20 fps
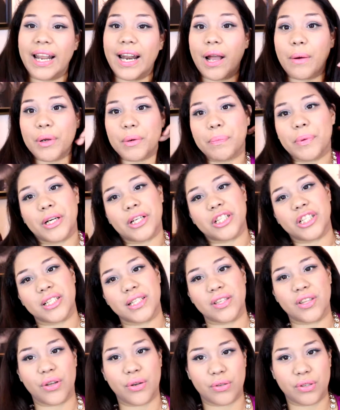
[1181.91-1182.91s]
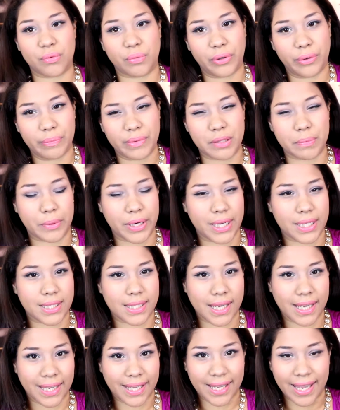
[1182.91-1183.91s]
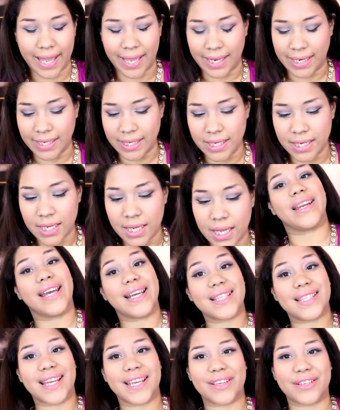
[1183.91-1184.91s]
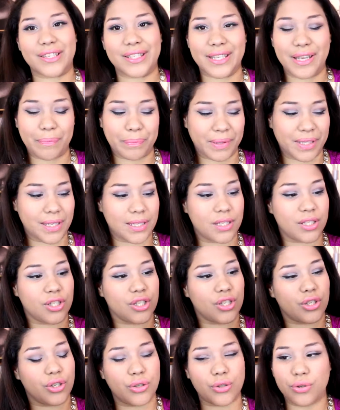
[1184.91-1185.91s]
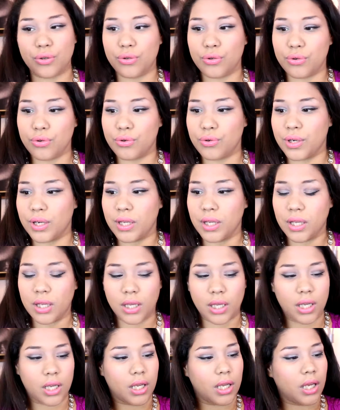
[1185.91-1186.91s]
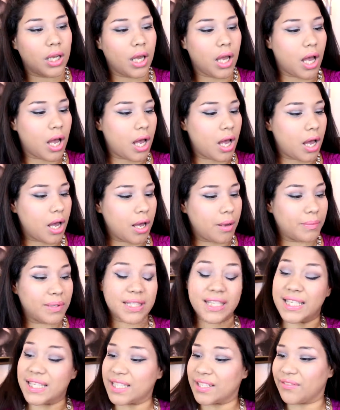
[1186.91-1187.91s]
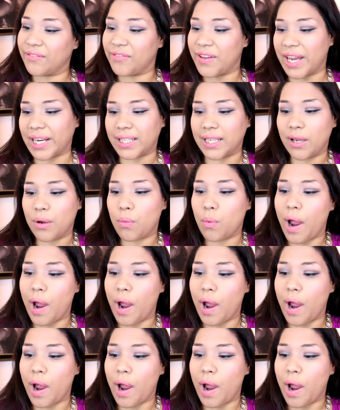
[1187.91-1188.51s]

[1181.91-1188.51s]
And I would purchase those room sprays again. Next, I used up these two disinfecting